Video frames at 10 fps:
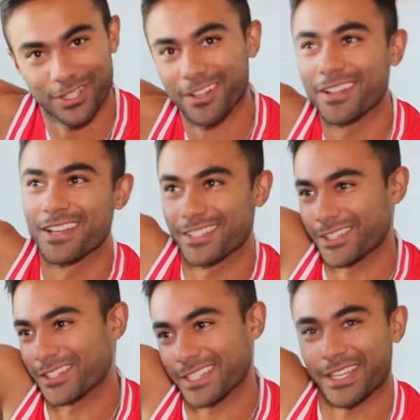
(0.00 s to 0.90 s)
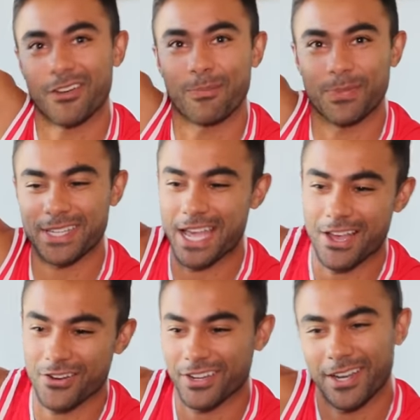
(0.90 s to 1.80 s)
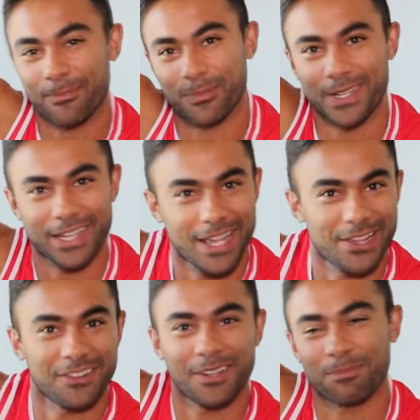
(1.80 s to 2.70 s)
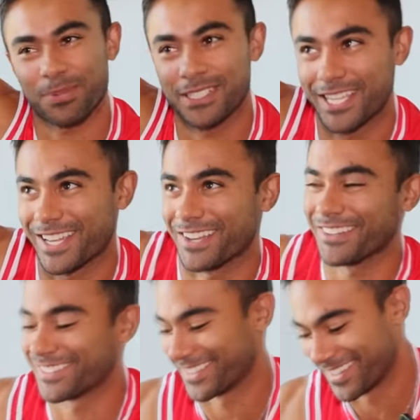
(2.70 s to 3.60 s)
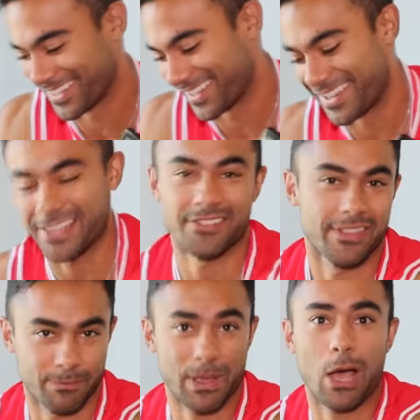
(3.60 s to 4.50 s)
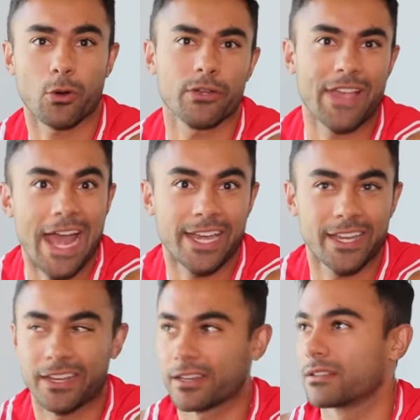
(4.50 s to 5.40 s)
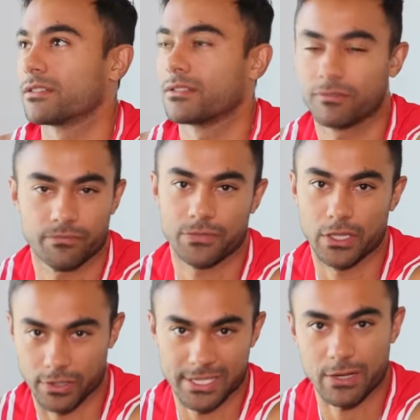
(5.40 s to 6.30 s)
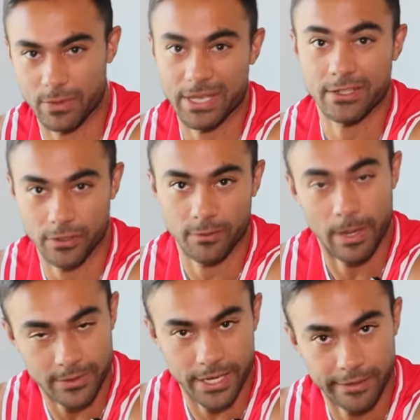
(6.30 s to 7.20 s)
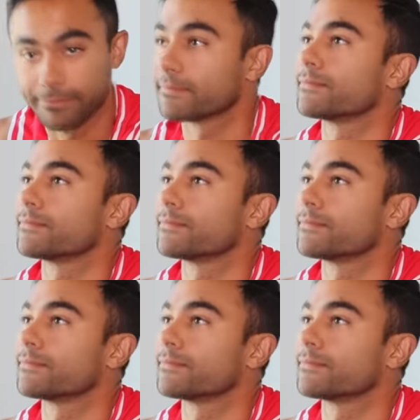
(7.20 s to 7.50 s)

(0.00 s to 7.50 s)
it all. So you just like go up and down and up and down and up and down. And then the power of editing. It looks like we entered from outside.